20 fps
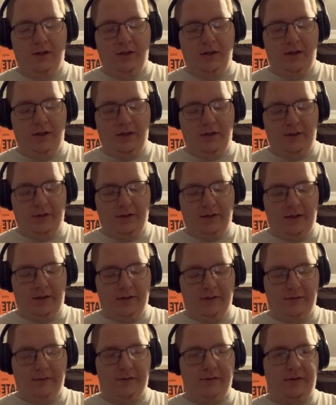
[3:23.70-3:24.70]
in
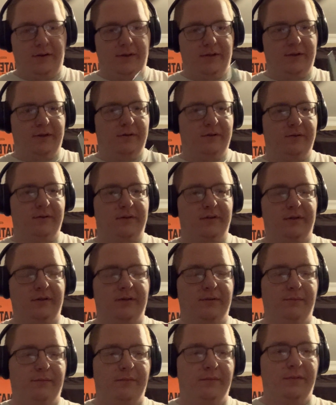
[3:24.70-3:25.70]
case like
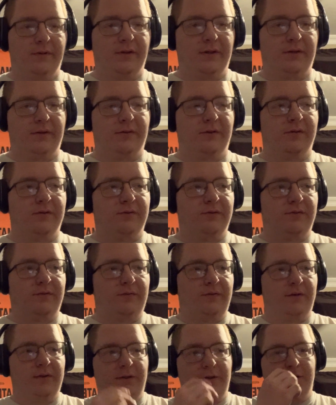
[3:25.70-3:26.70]
those
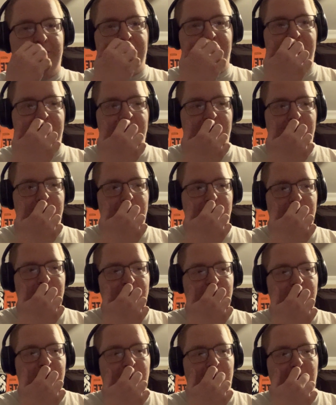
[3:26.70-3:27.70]
videos,
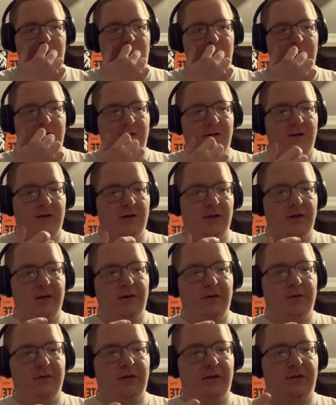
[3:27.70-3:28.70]

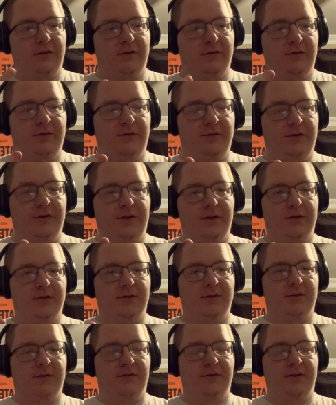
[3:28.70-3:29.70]
like the 2
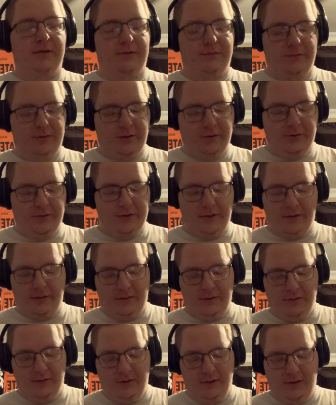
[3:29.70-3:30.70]
videos of him showing
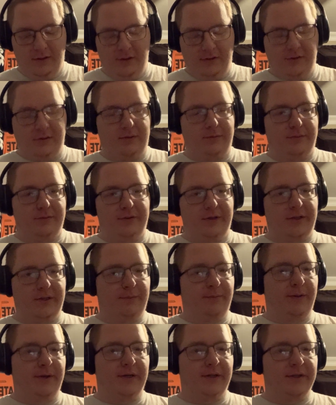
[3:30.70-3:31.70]
that someone tried to
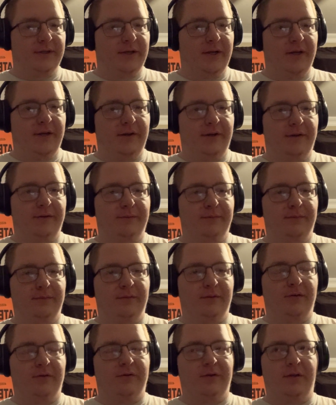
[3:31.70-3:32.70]
barricade him
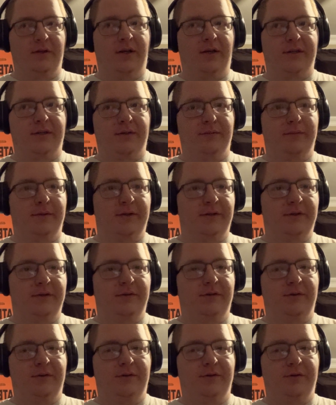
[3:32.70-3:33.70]
or lock him
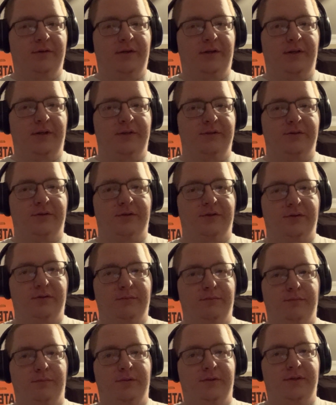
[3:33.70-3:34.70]
into a
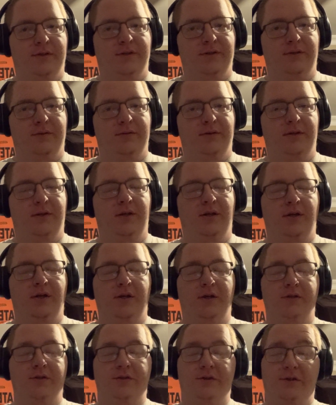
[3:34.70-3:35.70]
certain
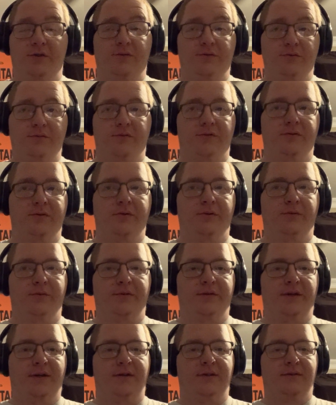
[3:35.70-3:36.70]
room
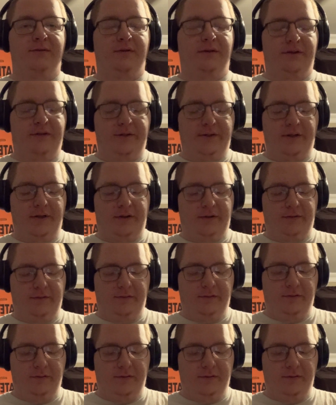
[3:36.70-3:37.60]
without him getting out.